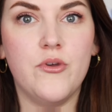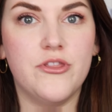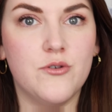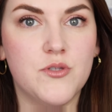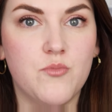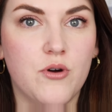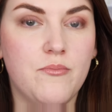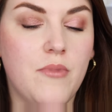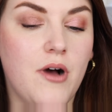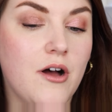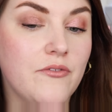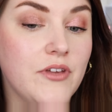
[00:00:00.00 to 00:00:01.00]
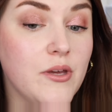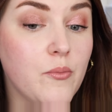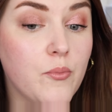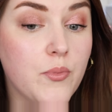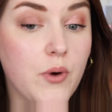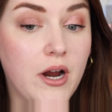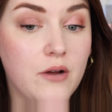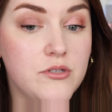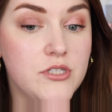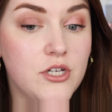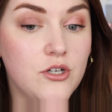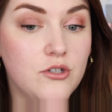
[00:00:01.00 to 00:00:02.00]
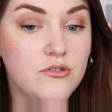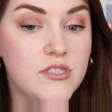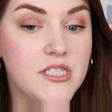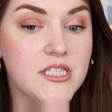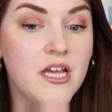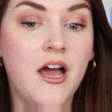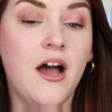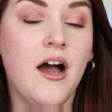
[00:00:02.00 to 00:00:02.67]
with those more mauvey brown tones.